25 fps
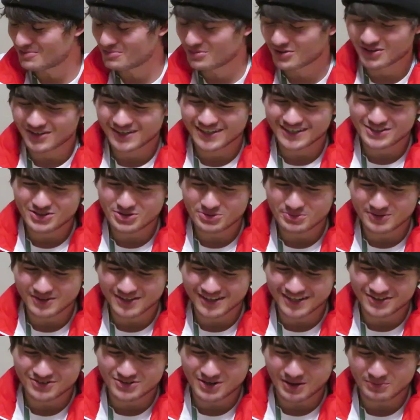Little Birdie told me
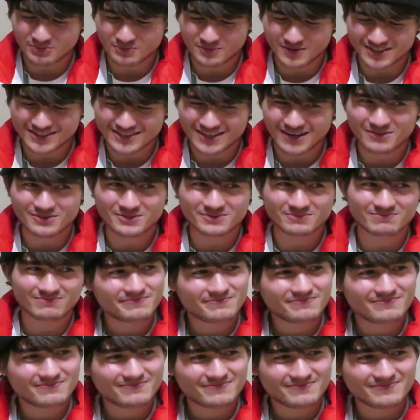you're getting dropped from a seven.
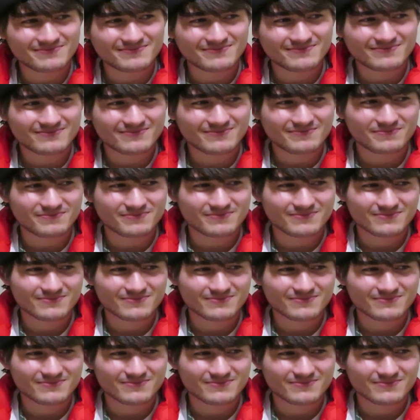Who's that?